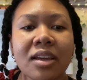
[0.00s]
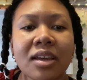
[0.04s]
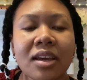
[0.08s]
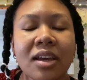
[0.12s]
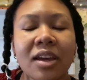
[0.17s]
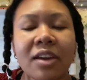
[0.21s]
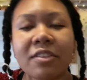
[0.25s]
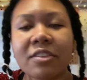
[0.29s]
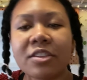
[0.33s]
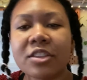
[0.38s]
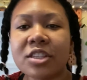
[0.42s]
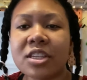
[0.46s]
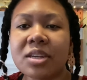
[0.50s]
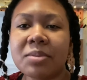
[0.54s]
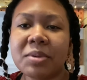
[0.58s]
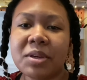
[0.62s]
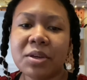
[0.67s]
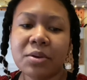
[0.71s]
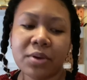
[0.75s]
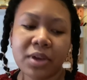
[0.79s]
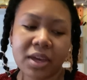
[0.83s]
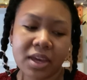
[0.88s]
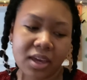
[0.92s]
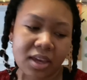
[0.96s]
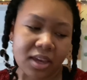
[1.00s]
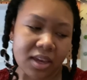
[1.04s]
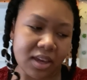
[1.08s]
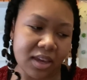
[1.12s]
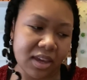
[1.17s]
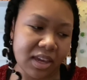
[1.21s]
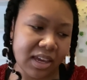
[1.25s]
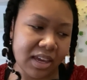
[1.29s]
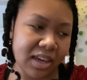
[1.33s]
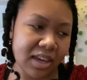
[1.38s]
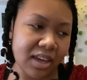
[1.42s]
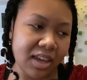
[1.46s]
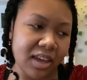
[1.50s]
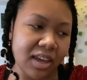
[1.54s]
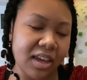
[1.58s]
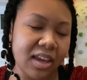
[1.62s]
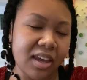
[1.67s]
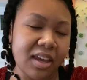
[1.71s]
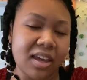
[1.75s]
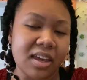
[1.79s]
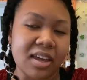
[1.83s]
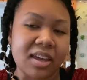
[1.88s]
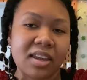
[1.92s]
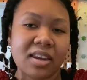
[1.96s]
everything's gonna be okay,
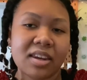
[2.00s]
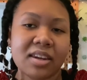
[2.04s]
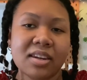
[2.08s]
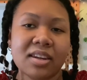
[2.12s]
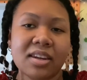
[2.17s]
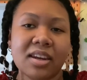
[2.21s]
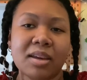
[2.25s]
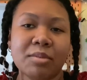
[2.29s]
and